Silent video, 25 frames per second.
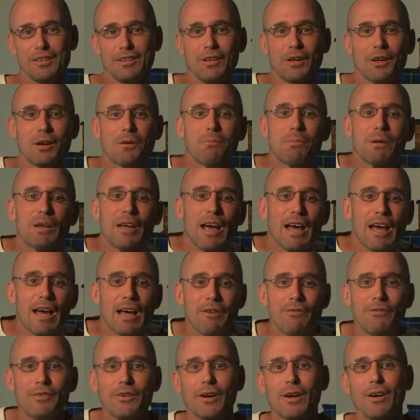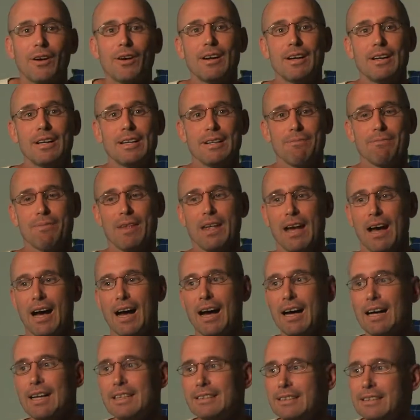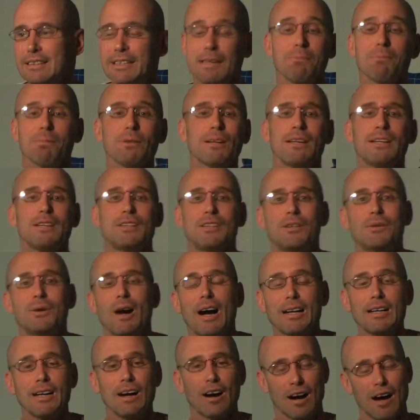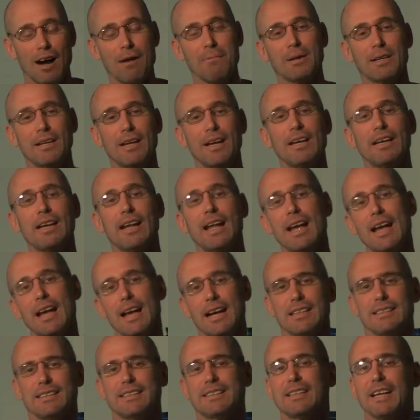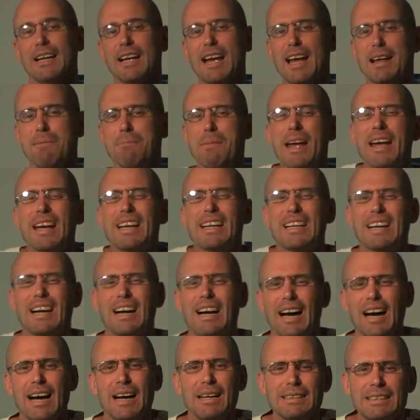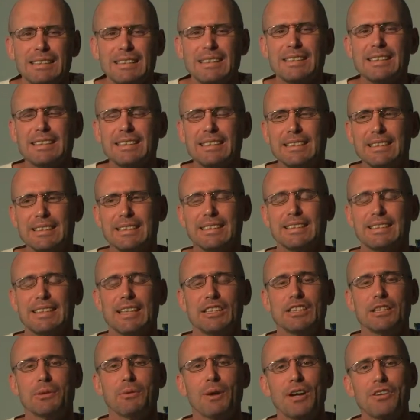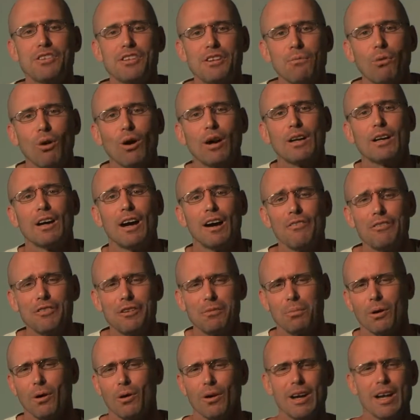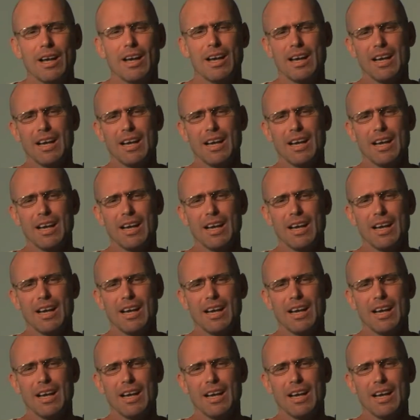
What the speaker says: your behavior simply to accommodate and make a situation more comfortable.